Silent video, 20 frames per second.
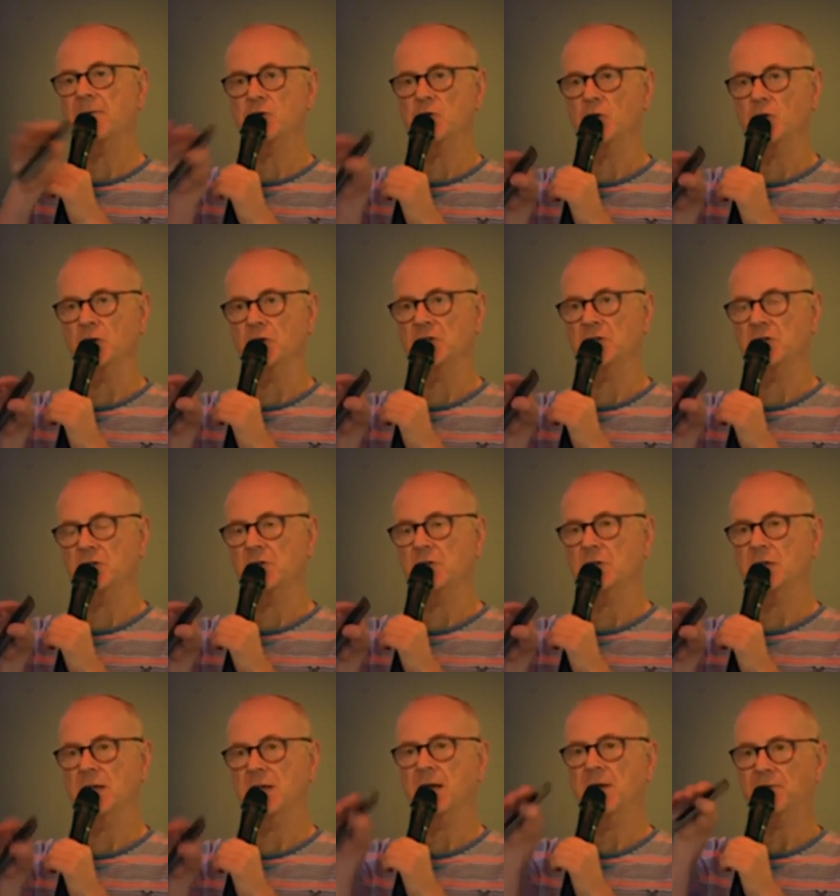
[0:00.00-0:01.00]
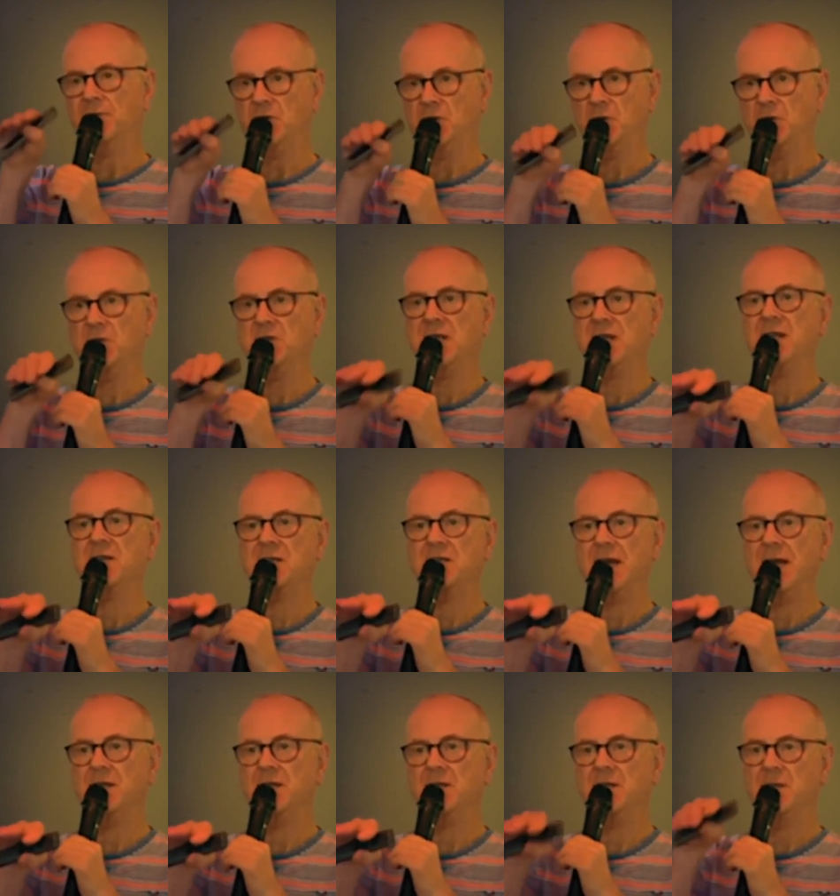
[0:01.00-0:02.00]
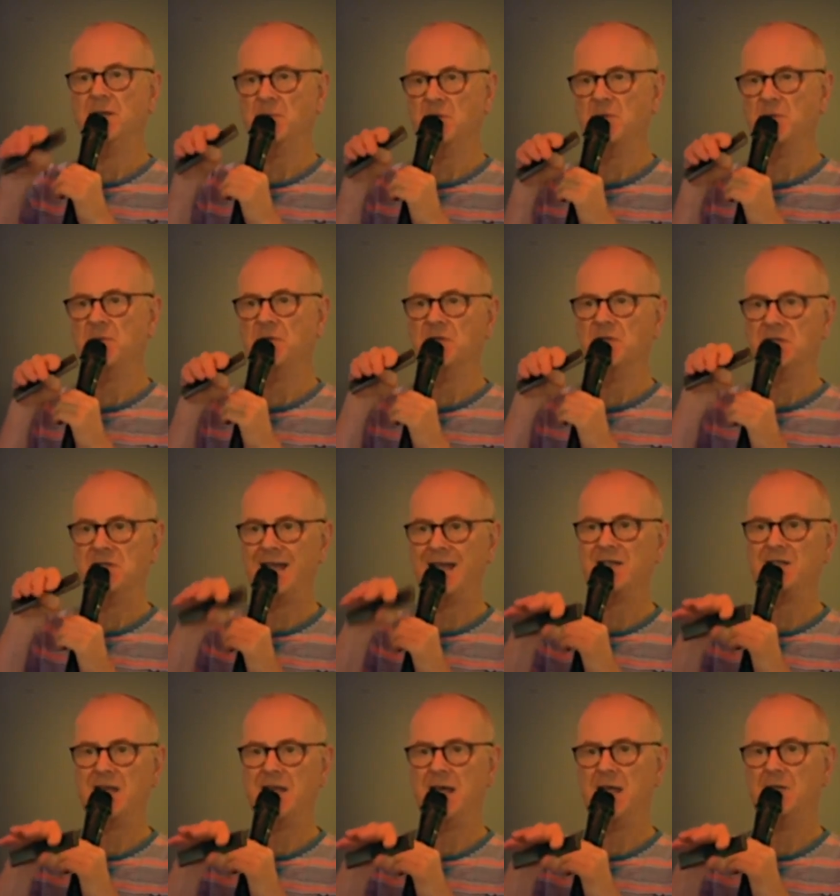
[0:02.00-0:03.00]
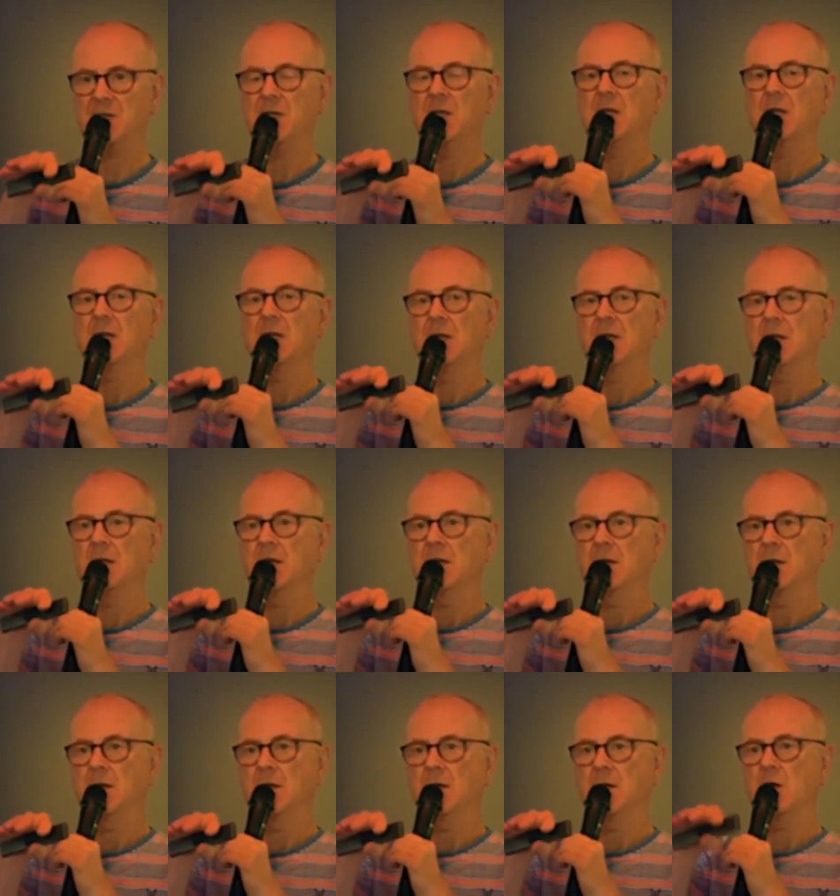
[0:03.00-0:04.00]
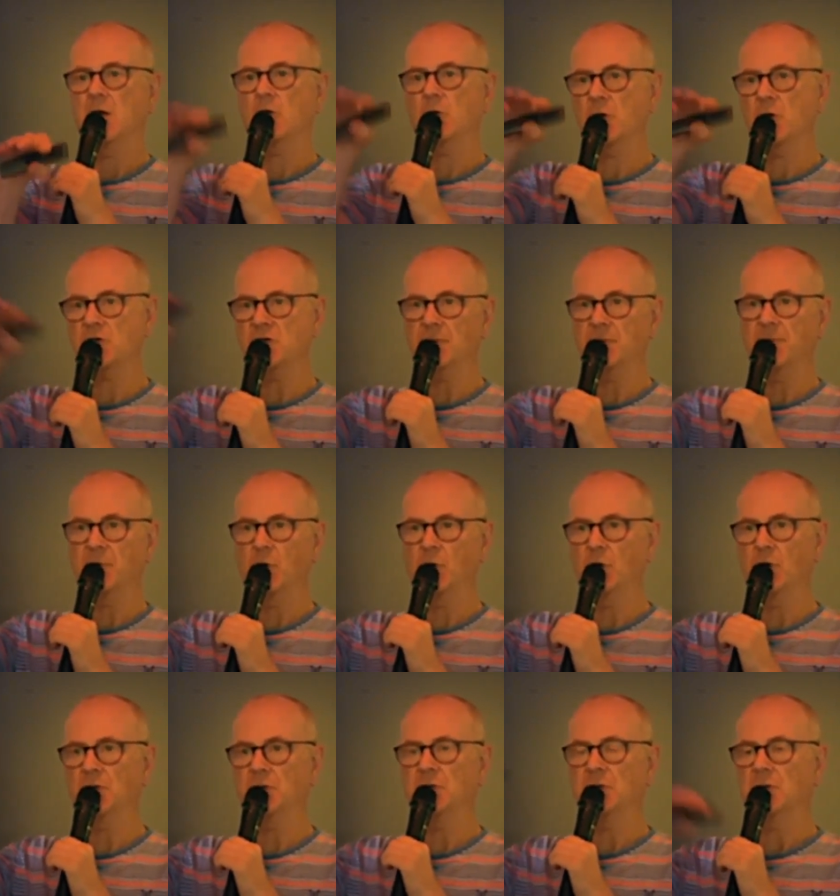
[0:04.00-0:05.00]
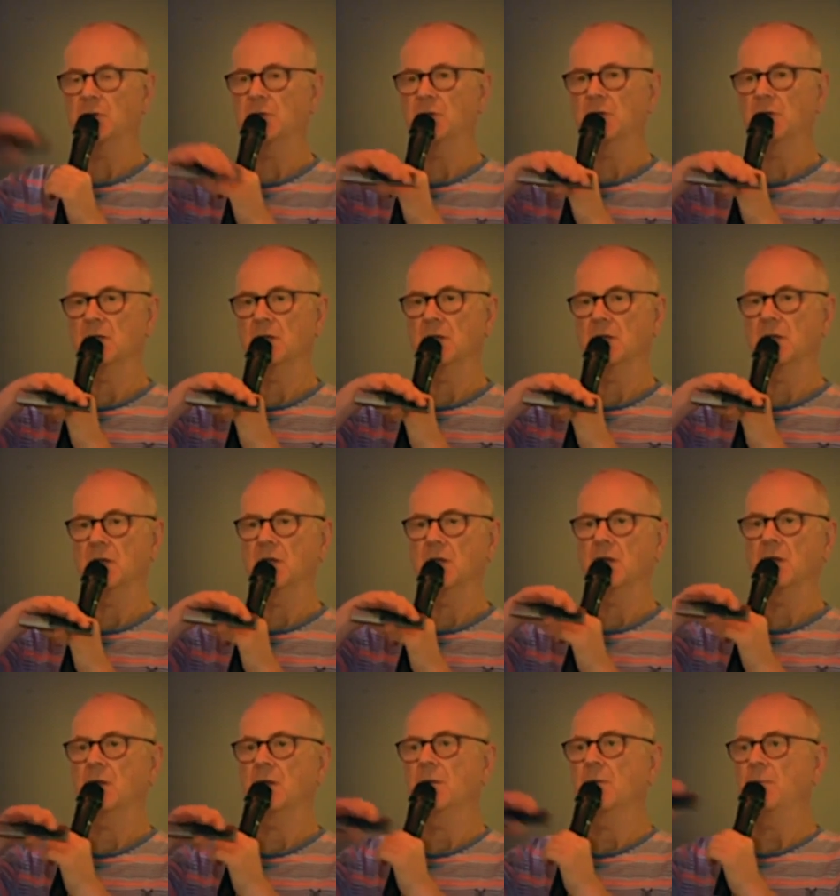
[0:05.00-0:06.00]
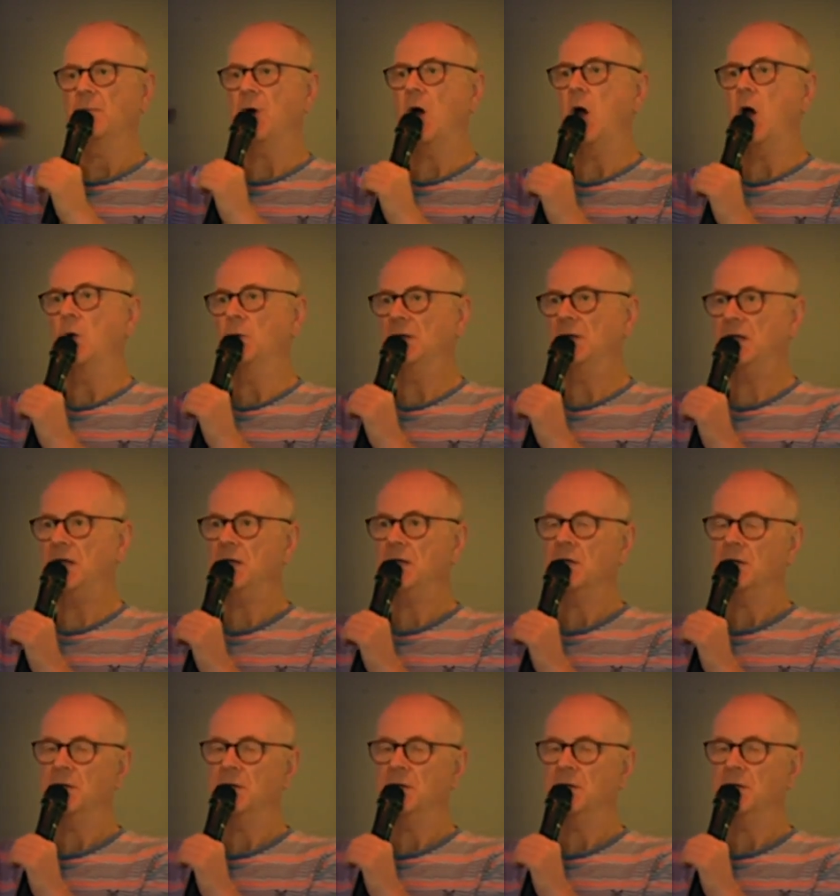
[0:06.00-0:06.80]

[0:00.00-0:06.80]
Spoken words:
a choice. They have to do sex ed, and it must be the sex ed across the board, but only